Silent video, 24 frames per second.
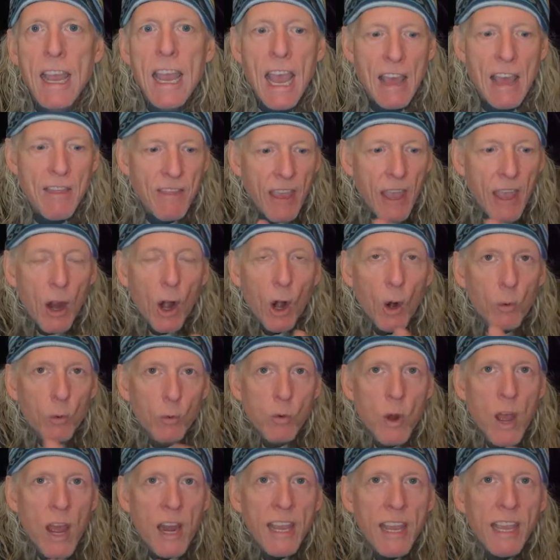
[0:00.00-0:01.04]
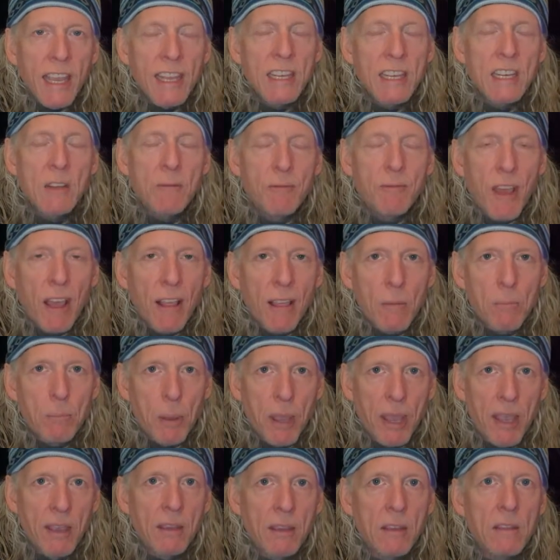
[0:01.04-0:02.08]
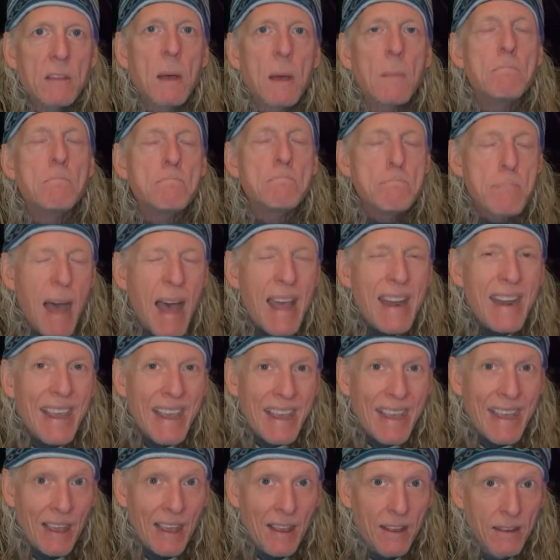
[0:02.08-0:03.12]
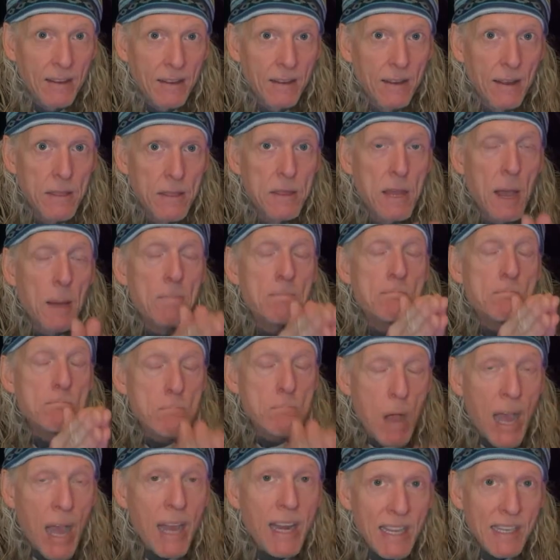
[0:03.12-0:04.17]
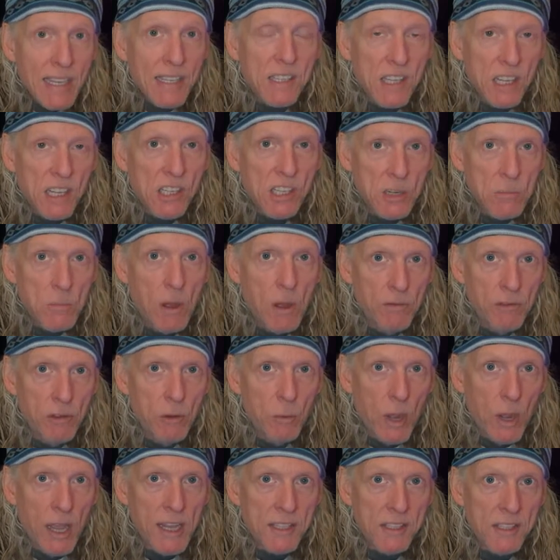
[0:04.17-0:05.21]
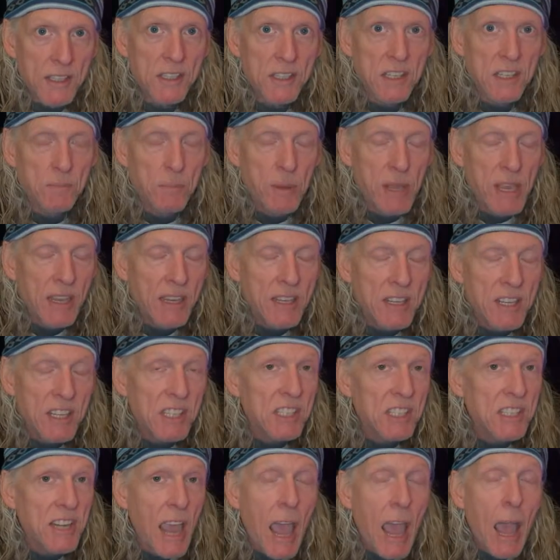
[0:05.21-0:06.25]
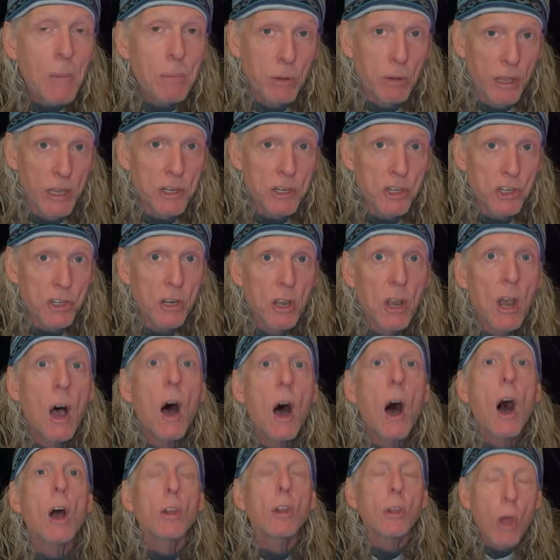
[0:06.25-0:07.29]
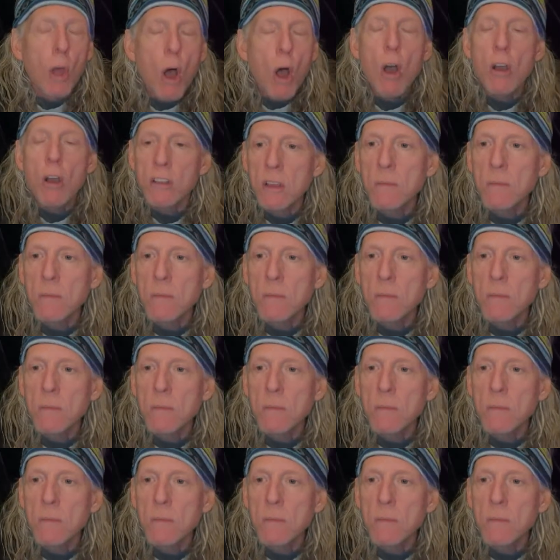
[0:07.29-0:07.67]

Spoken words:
And they are running and developing the money system of the West is being established along the